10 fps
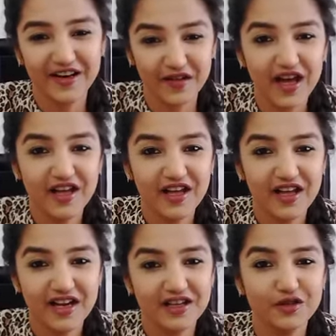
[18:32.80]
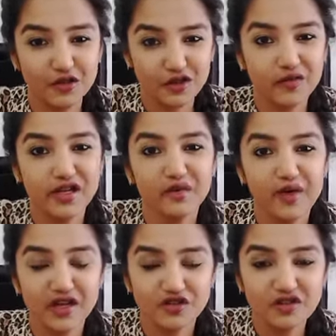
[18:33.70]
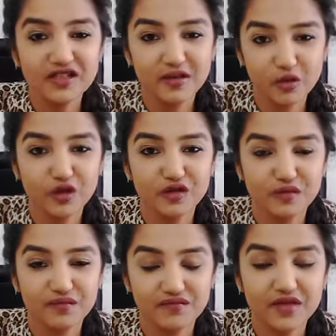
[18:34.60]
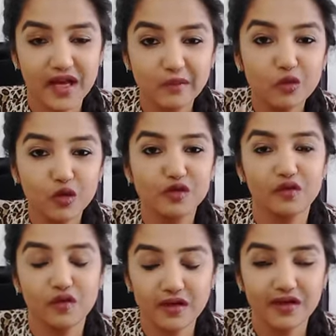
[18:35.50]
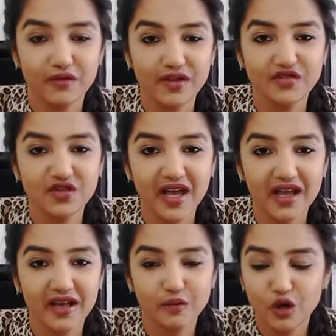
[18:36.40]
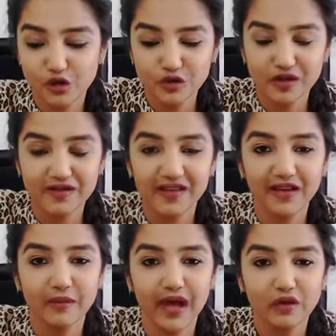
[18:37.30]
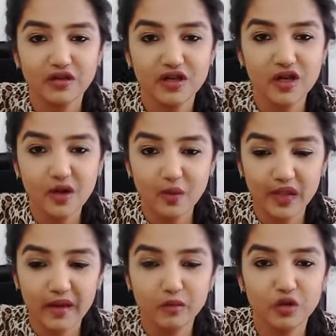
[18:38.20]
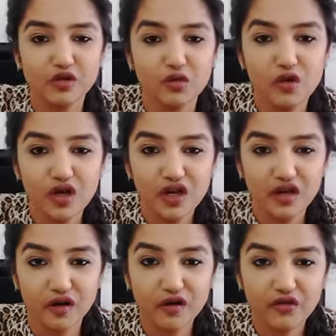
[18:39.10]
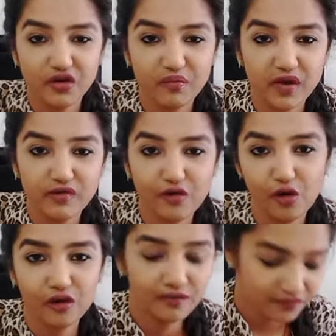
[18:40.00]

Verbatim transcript: Okay? To the greener pastures. I'm going to I'm going to reach there. I'm not going to think about whether I'm going to, you know, trip and fall.